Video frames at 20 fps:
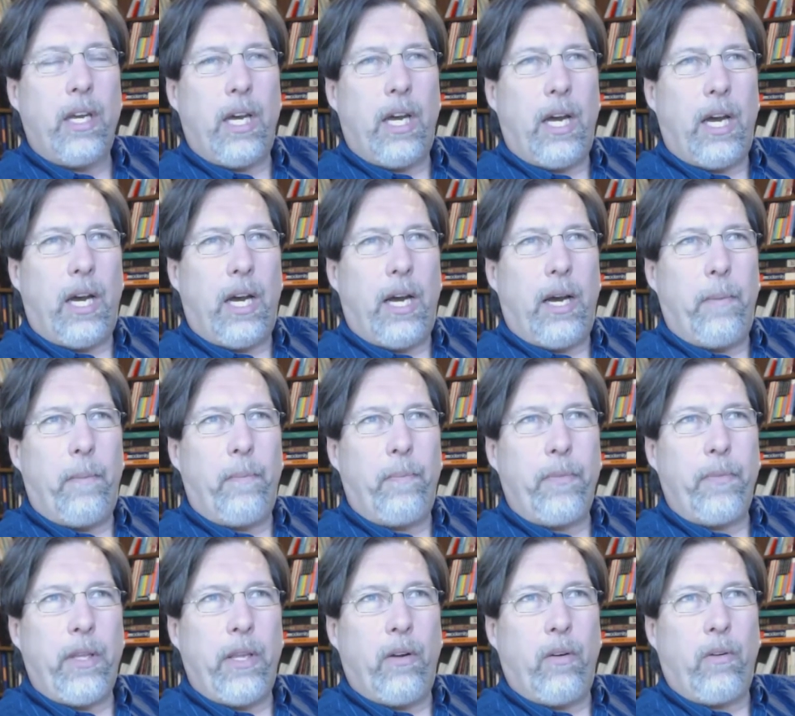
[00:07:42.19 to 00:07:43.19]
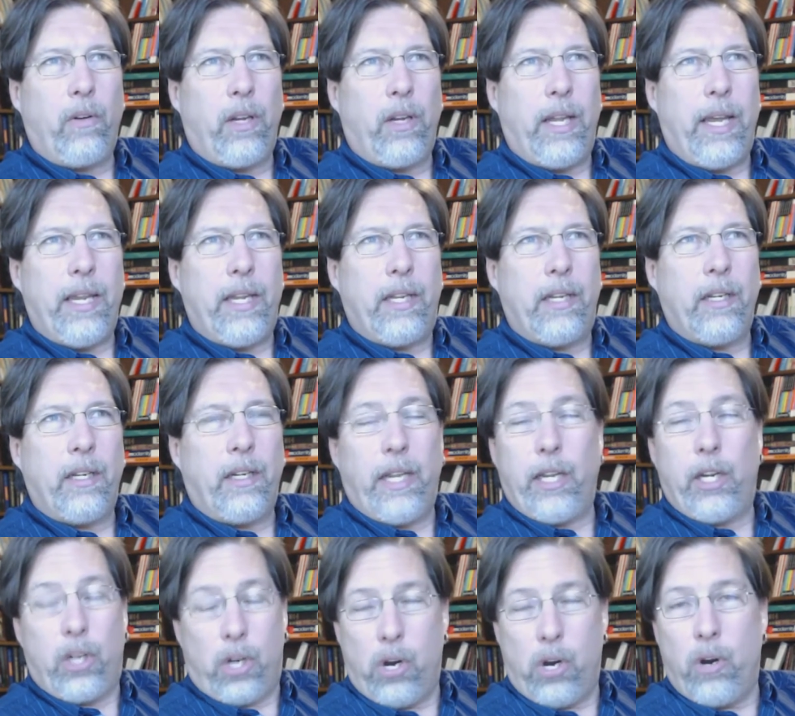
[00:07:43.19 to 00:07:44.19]

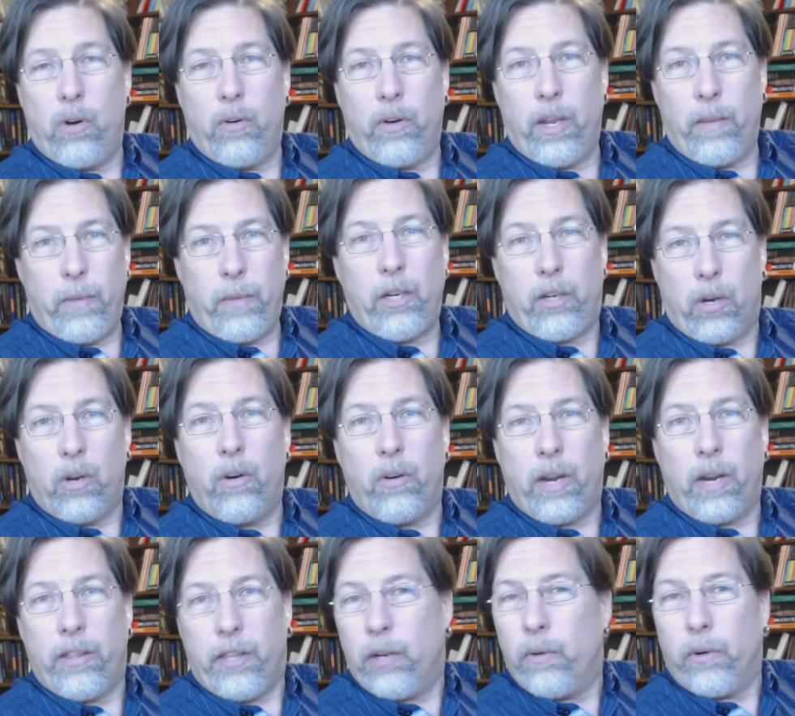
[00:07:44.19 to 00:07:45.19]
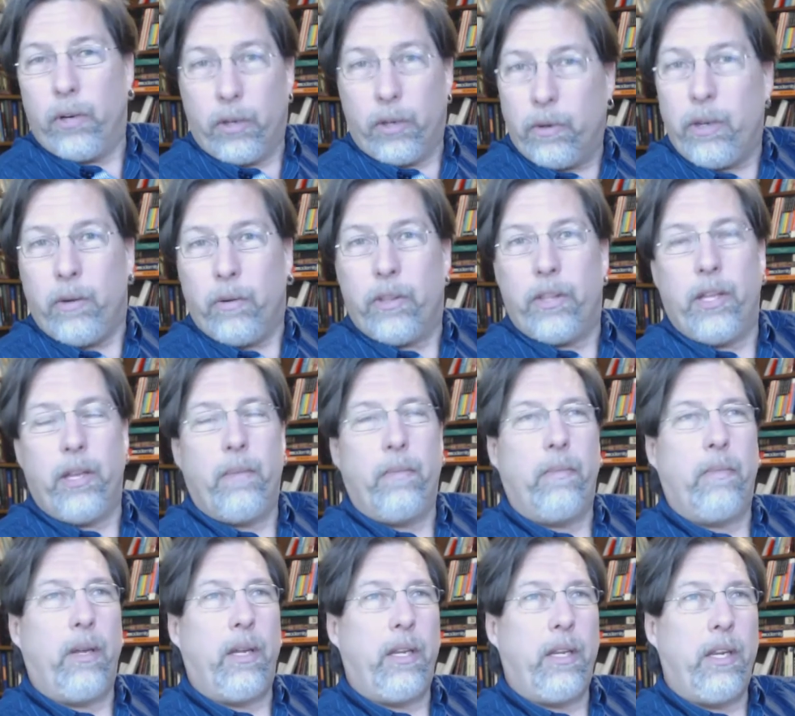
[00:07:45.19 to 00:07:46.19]
like Code. I mean, Code, I think, would agree with
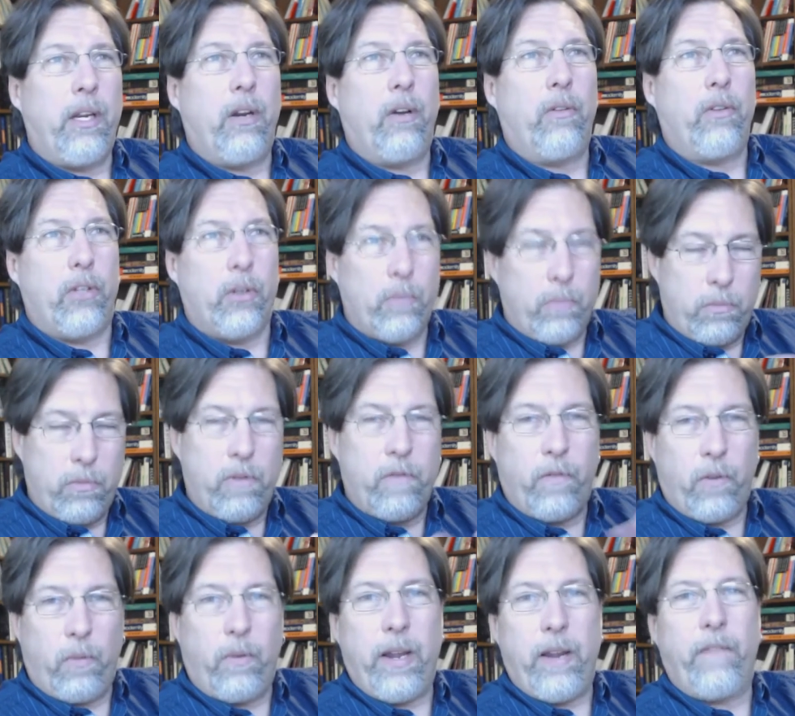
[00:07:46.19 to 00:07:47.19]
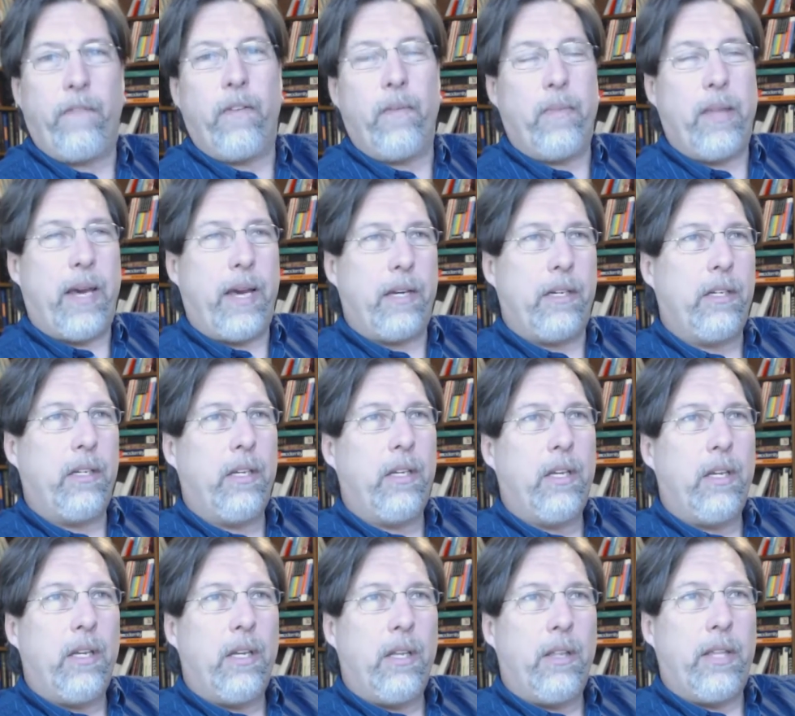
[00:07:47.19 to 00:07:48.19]
him, to move away from
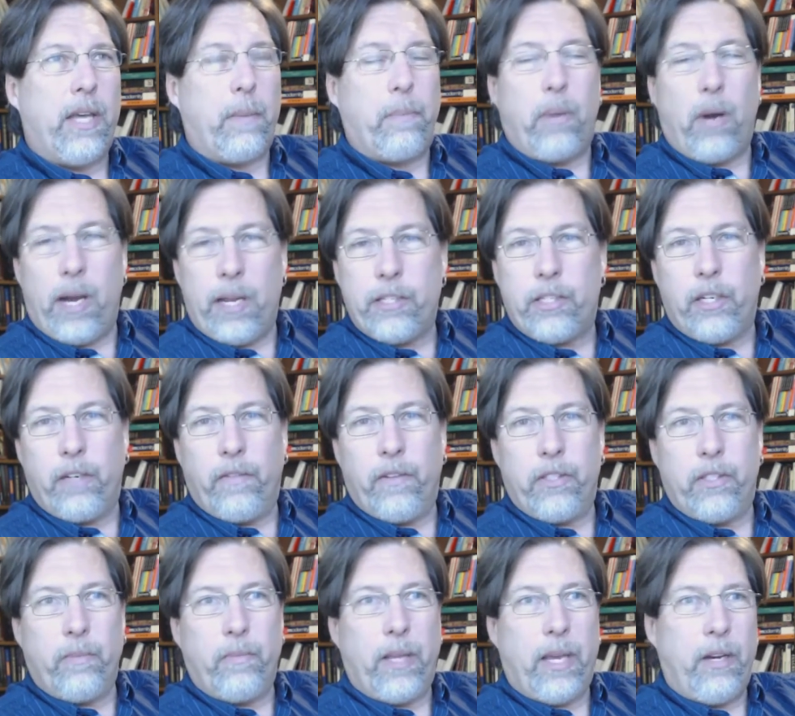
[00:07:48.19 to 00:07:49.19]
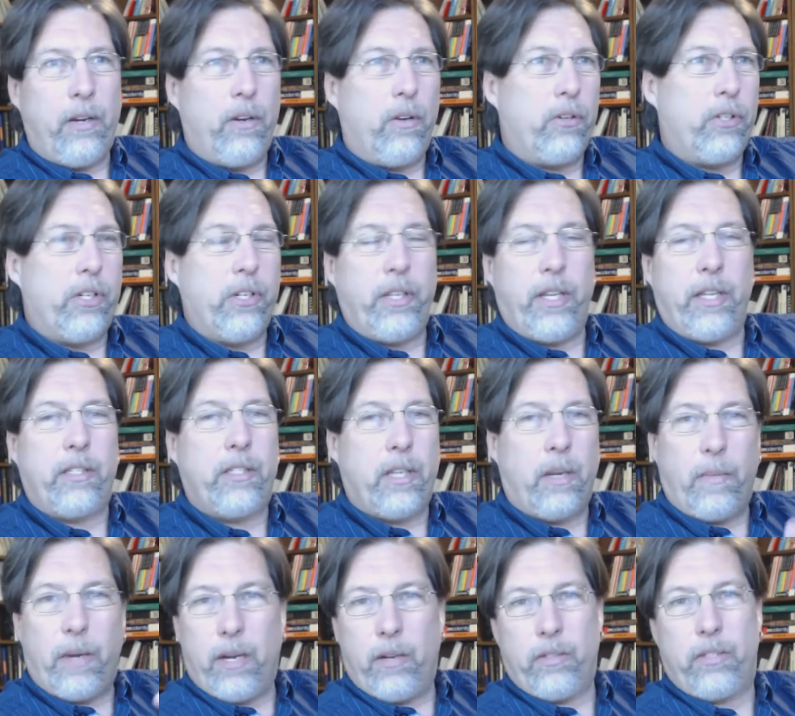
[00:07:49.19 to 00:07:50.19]
that positivism, that notion that
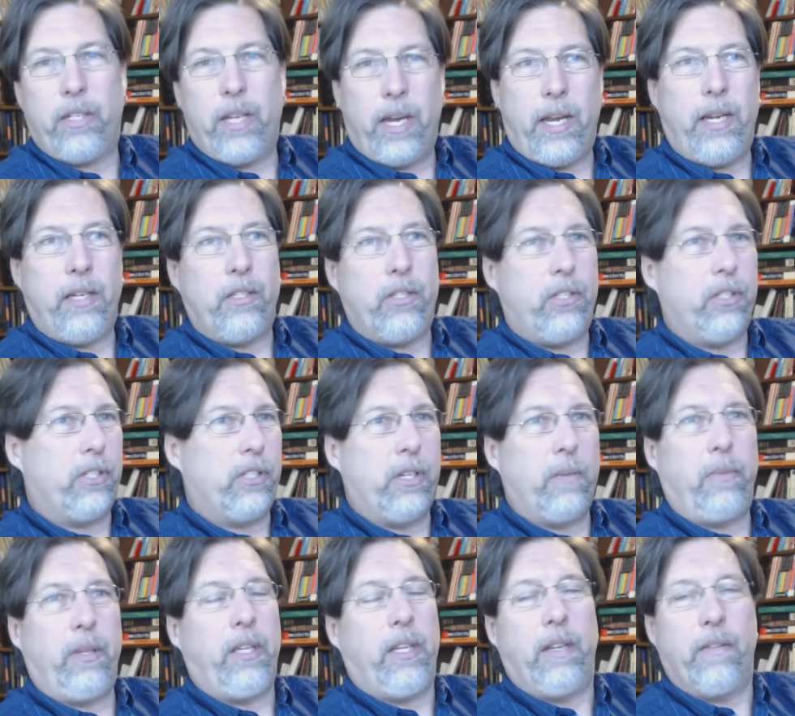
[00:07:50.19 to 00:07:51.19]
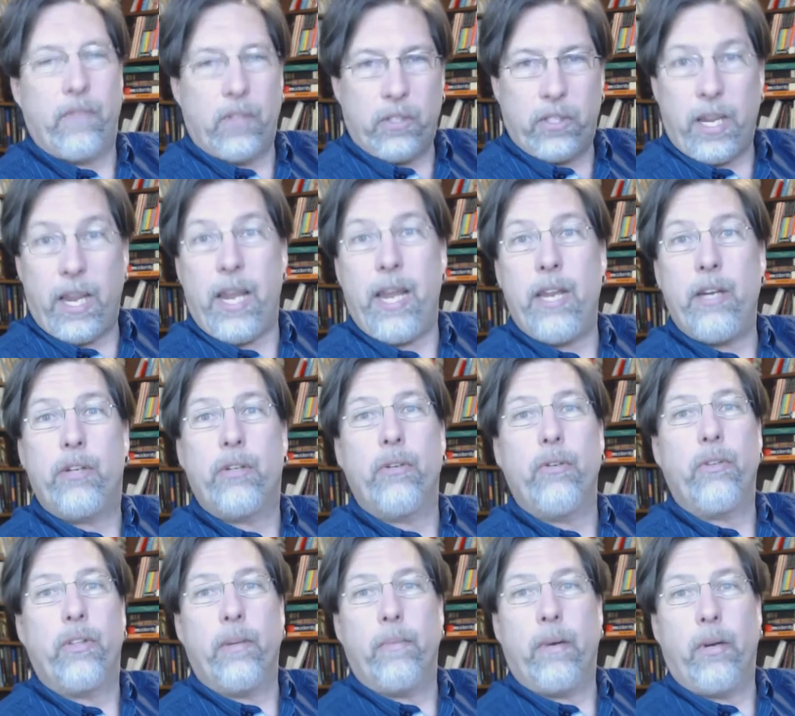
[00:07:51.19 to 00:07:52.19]
somehow science just simply gives us a
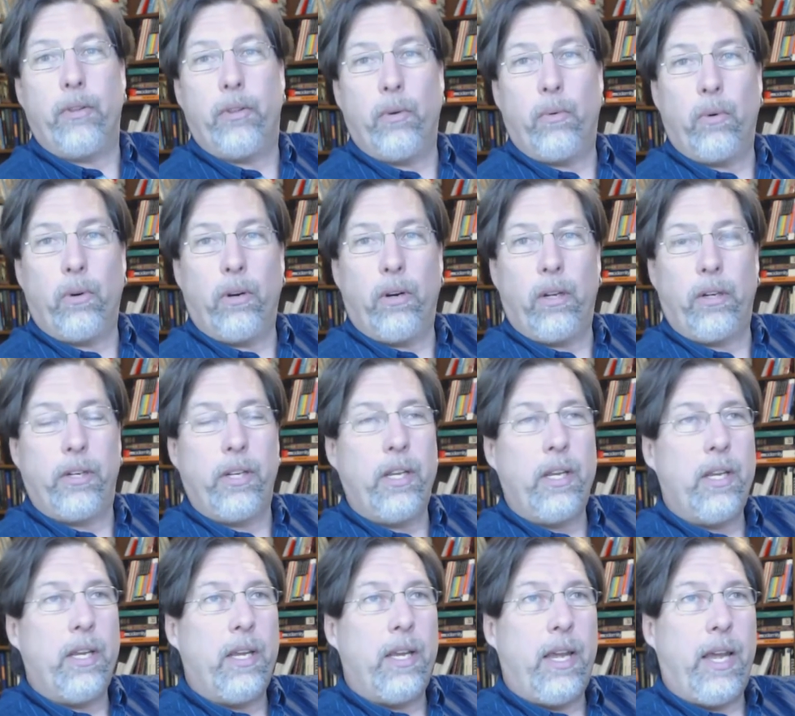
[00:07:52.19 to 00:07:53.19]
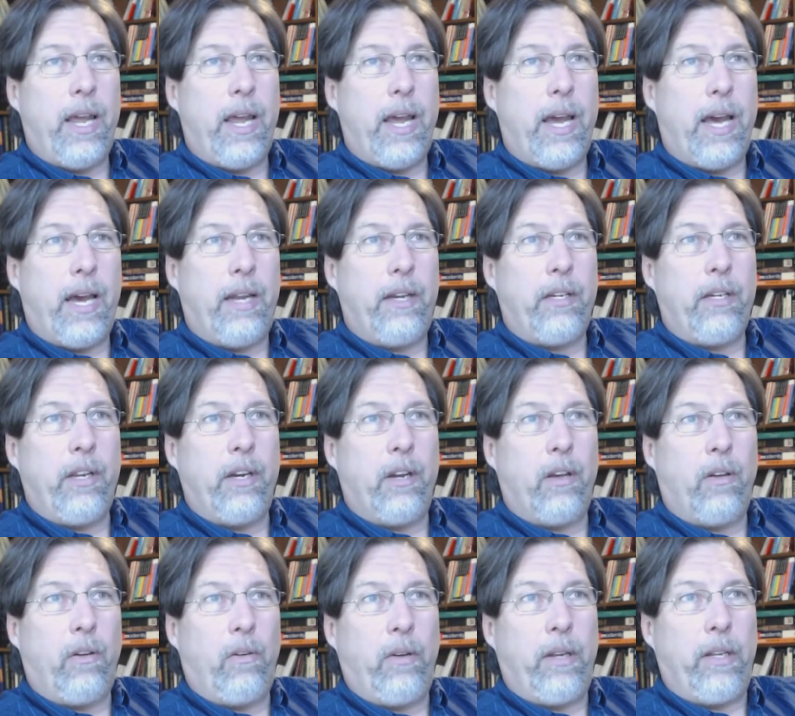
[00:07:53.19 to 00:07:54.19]
truth about the world, and
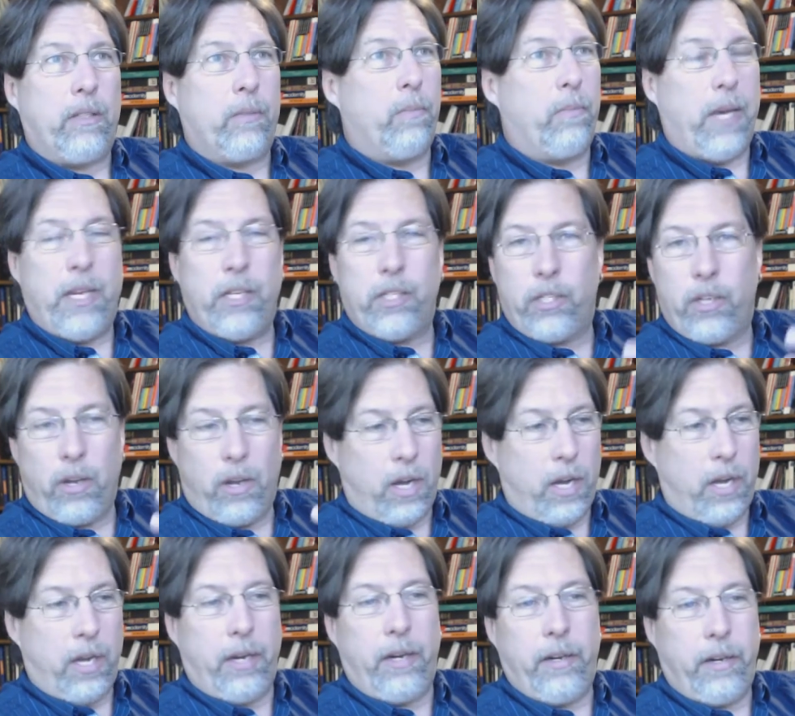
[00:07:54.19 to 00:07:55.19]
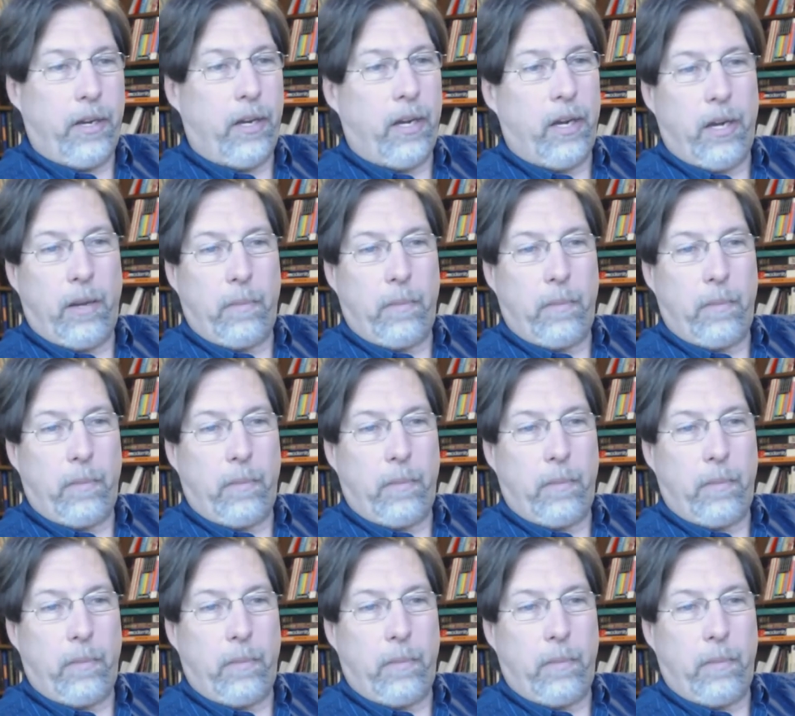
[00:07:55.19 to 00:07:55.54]
it's based on,